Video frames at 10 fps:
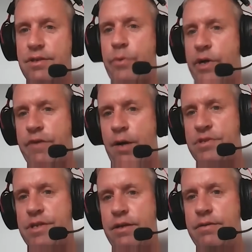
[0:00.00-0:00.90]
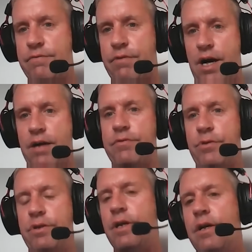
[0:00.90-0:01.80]
25% Farang
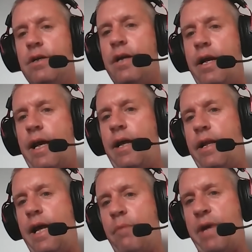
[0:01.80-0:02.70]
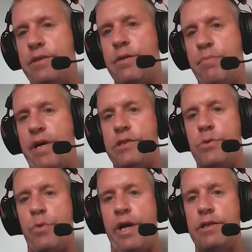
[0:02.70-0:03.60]
food and that, and that makes a big
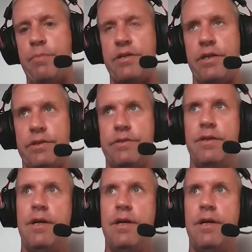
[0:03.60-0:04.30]
swing, especially because